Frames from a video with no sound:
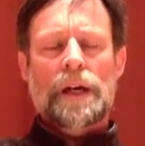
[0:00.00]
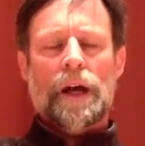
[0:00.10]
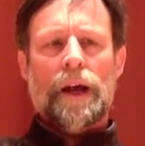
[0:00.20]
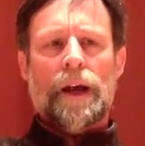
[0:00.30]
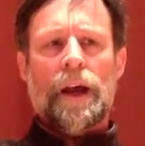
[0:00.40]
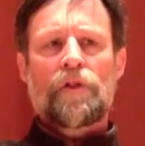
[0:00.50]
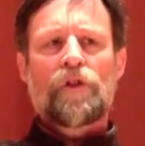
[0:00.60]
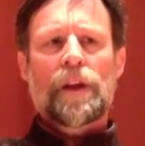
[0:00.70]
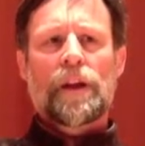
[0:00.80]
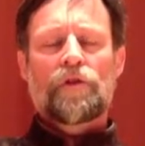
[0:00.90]
I
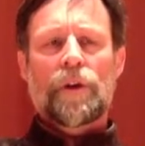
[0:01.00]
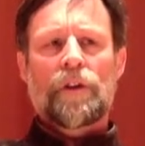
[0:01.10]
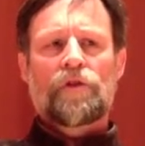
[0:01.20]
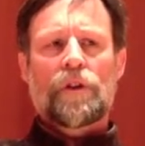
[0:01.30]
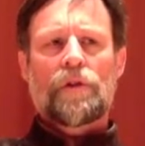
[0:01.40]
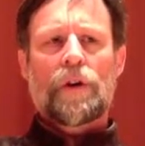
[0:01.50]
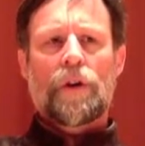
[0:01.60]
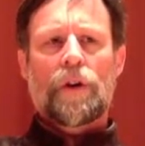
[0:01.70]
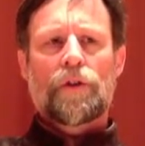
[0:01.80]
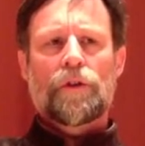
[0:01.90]
occasionally enjoyed a show
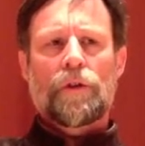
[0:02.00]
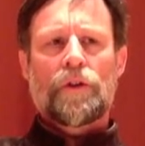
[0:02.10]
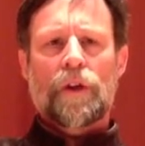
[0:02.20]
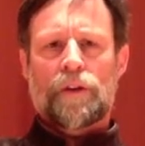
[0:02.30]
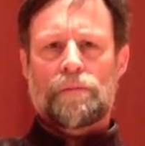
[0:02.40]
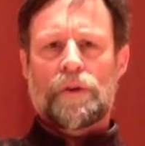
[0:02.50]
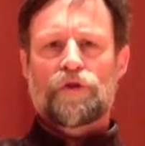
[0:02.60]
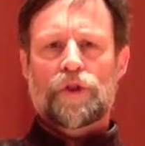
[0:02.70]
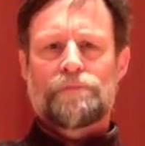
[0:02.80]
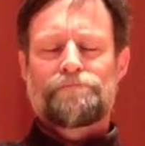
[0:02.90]
called Northern
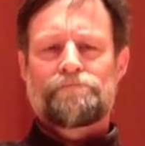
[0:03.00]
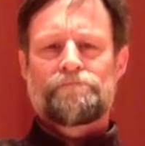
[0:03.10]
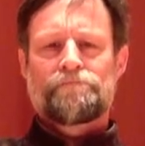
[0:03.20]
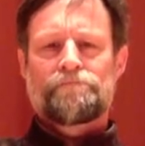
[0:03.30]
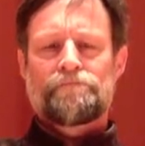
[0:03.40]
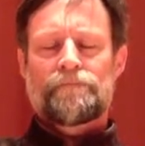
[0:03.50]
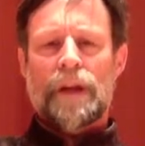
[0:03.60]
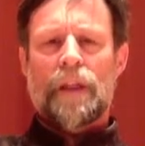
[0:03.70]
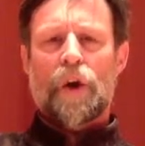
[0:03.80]
Exposure in the